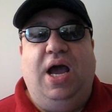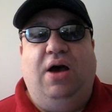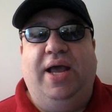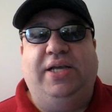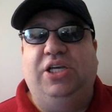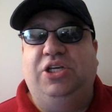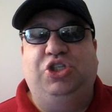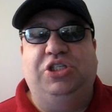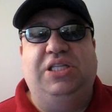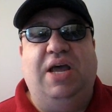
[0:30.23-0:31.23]
Alexa has
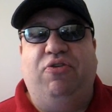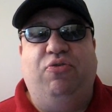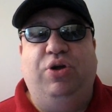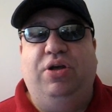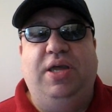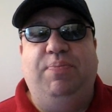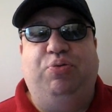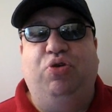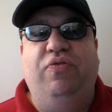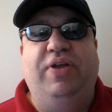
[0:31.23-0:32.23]
just never really
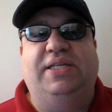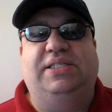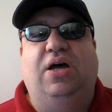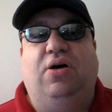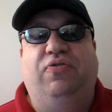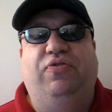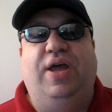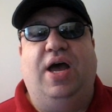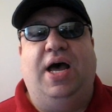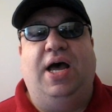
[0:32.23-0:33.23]
proven itself.
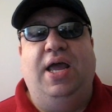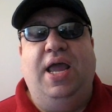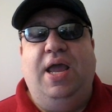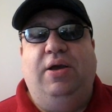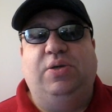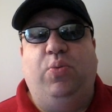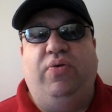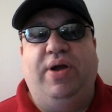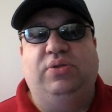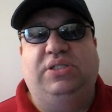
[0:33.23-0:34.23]

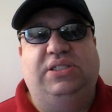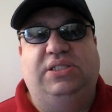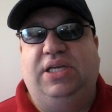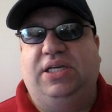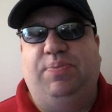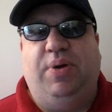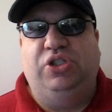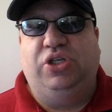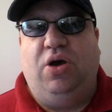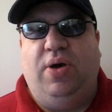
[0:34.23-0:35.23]
Somewhere around 6
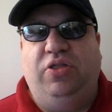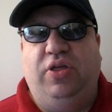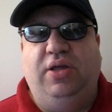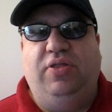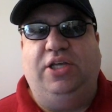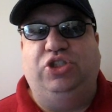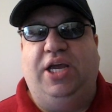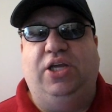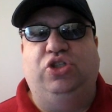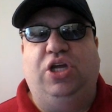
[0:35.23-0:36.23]
months ago, I think, they
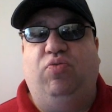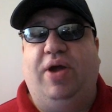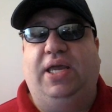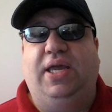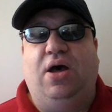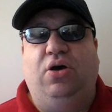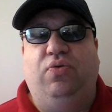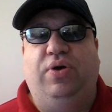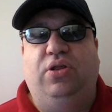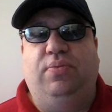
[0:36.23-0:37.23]
changed their ranking
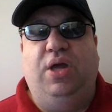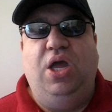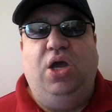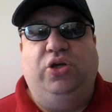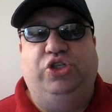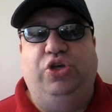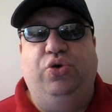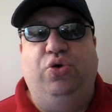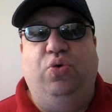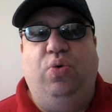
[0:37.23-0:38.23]
algorithm
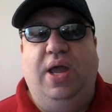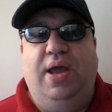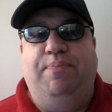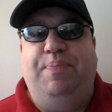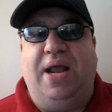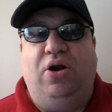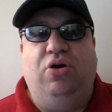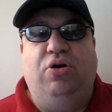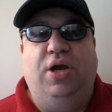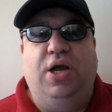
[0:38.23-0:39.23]
to
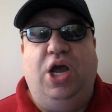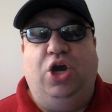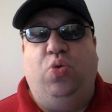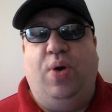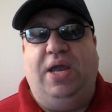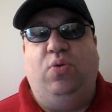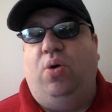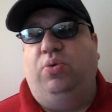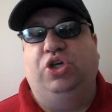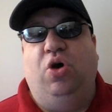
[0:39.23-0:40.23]
better equate
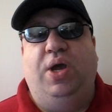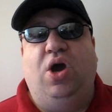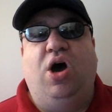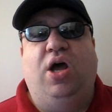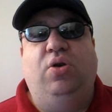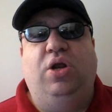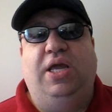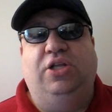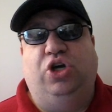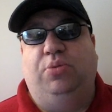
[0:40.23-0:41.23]
what was going on
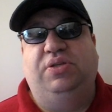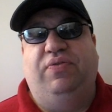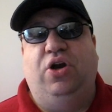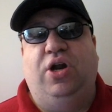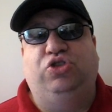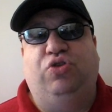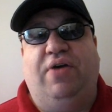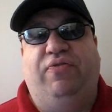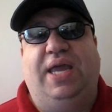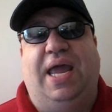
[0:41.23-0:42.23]
in terms of internet
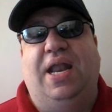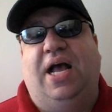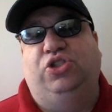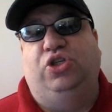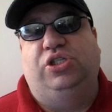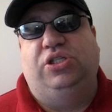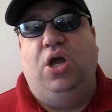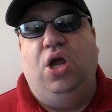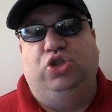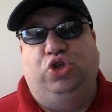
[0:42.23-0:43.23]
traffic and not just
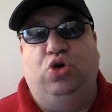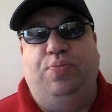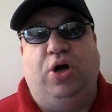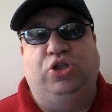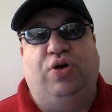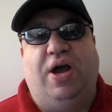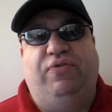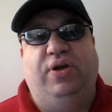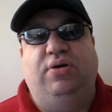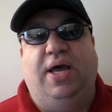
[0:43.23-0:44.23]
toolbar
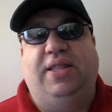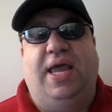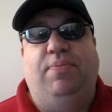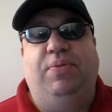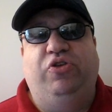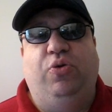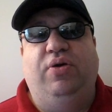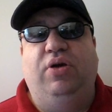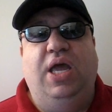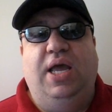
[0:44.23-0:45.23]
traffic like they had been
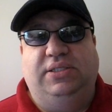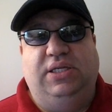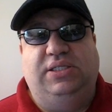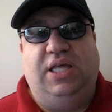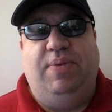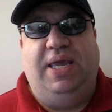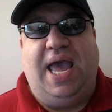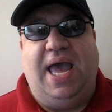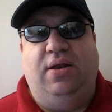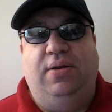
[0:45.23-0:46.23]
doing since they
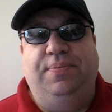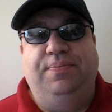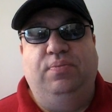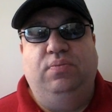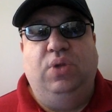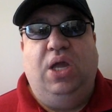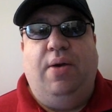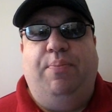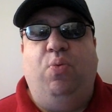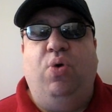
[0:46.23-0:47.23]
began.
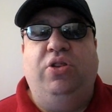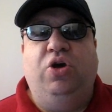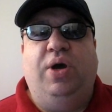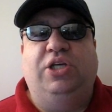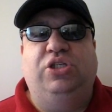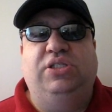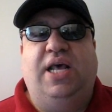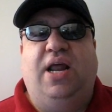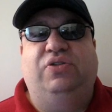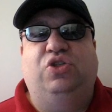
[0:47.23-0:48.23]
But one of the questions
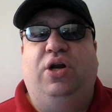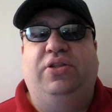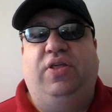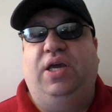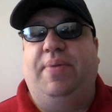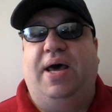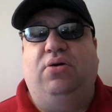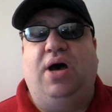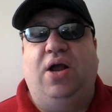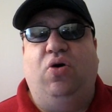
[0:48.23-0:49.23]
that I've started to think about a
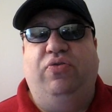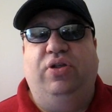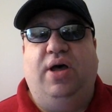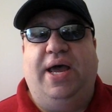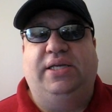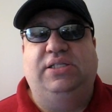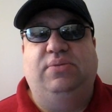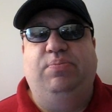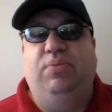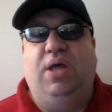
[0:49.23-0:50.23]
lot over the
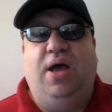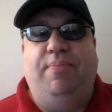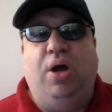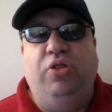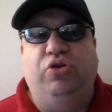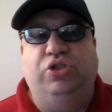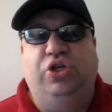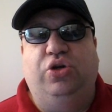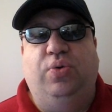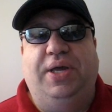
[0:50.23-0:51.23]
last month or
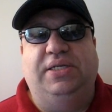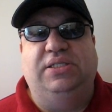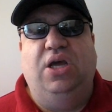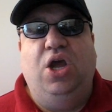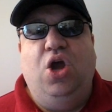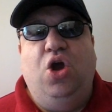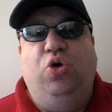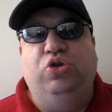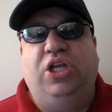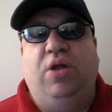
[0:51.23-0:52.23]
two is,
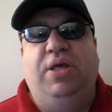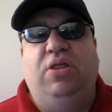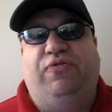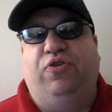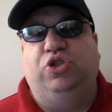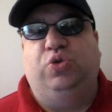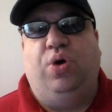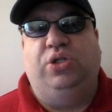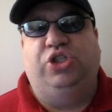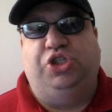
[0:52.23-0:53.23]
who's going to be the first
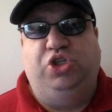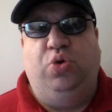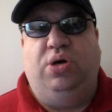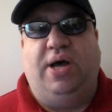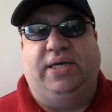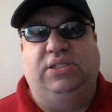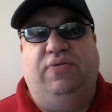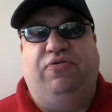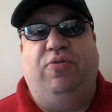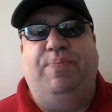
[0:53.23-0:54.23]
one to sue Alexa
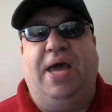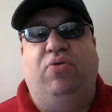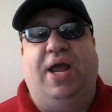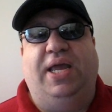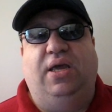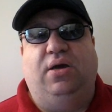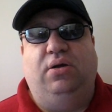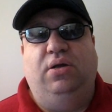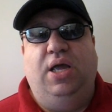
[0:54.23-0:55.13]
for bad ranking?